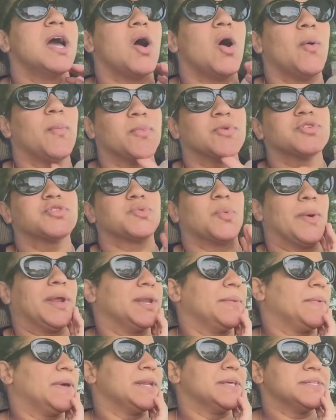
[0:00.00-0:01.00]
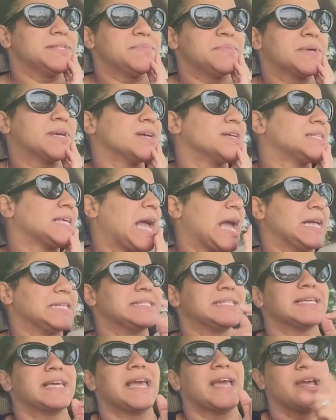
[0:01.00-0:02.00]
almost twenty minutes because I had
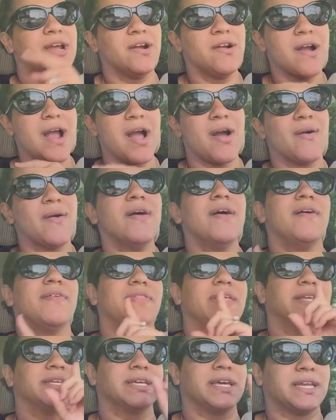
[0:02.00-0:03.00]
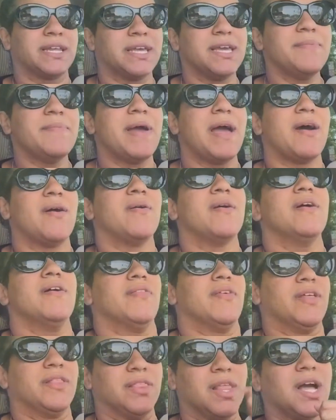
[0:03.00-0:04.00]
to get her out, then get him out,
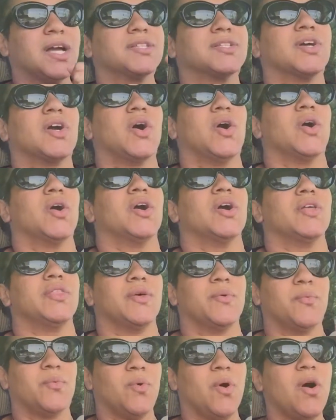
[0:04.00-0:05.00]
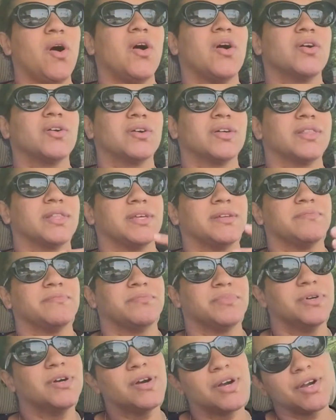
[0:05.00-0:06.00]
then lock the car, and then walk, then
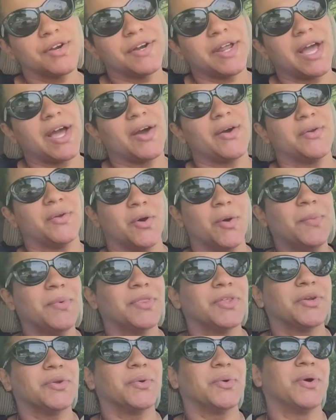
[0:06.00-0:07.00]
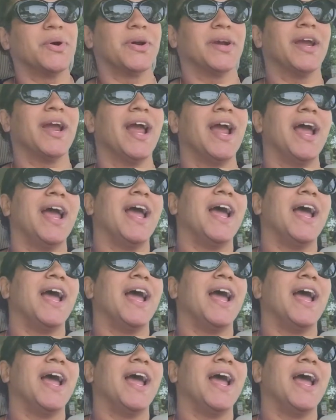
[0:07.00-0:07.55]
put her down, open the door,